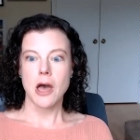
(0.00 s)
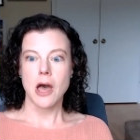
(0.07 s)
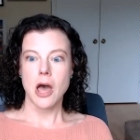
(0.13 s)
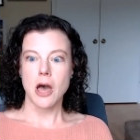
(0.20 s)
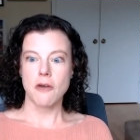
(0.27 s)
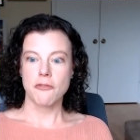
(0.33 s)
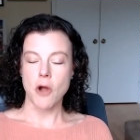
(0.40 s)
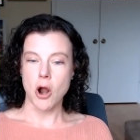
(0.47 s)

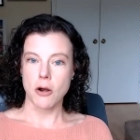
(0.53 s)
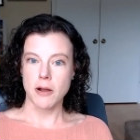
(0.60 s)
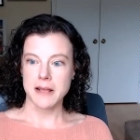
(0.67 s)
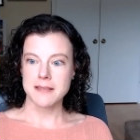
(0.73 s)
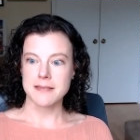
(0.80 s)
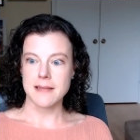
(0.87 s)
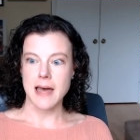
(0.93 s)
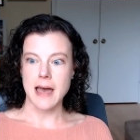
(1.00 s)
of
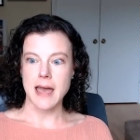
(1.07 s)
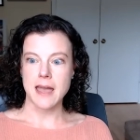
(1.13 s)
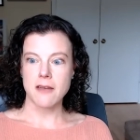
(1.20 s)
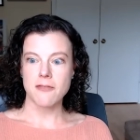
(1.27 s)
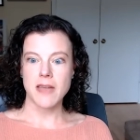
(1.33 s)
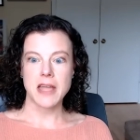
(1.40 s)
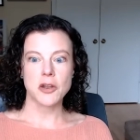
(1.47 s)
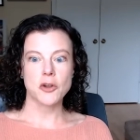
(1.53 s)

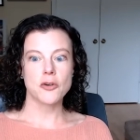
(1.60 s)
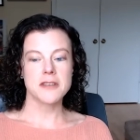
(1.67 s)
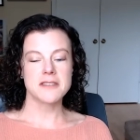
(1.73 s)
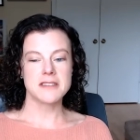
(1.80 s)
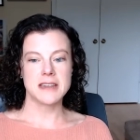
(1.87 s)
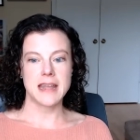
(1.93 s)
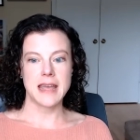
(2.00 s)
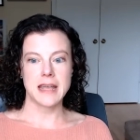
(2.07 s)
RxLive, and
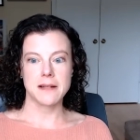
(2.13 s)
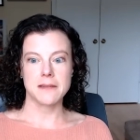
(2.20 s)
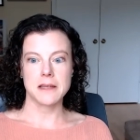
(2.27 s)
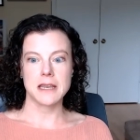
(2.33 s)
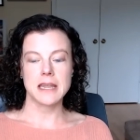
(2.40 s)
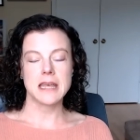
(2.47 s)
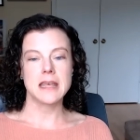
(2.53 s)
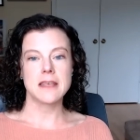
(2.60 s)
Kristen
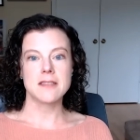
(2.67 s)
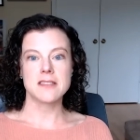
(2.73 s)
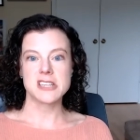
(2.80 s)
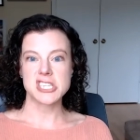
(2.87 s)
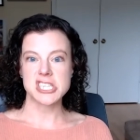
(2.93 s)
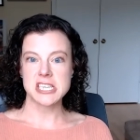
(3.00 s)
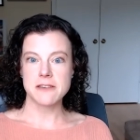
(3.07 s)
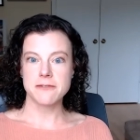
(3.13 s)
Engelen is the
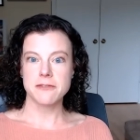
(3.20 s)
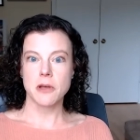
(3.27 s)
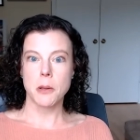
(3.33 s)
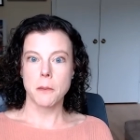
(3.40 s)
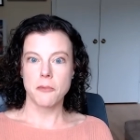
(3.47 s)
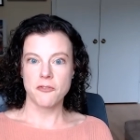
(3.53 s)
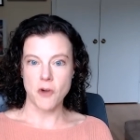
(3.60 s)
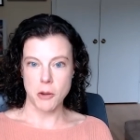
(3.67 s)
chief
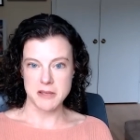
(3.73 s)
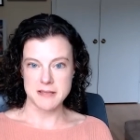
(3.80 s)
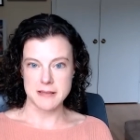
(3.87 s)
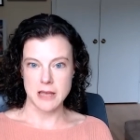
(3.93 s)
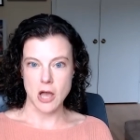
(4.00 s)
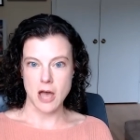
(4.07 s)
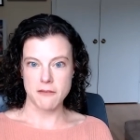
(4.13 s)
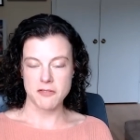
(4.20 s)

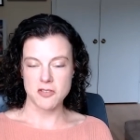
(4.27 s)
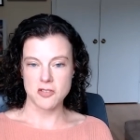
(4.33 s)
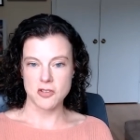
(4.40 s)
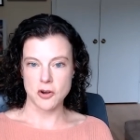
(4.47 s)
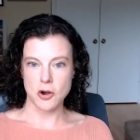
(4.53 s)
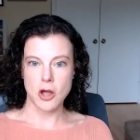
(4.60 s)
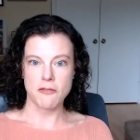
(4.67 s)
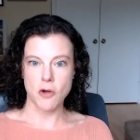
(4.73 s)
pharmacy
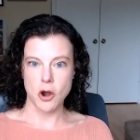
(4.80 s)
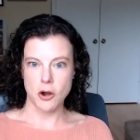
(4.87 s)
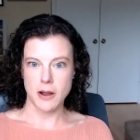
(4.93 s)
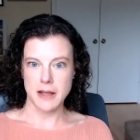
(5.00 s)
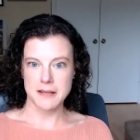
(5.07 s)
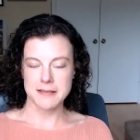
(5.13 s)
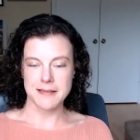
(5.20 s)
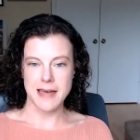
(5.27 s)
officer of
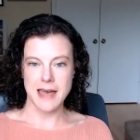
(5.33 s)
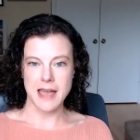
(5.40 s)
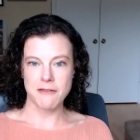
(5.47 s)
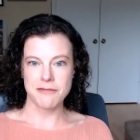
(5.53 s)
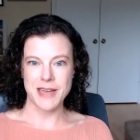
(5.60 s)
RxLive.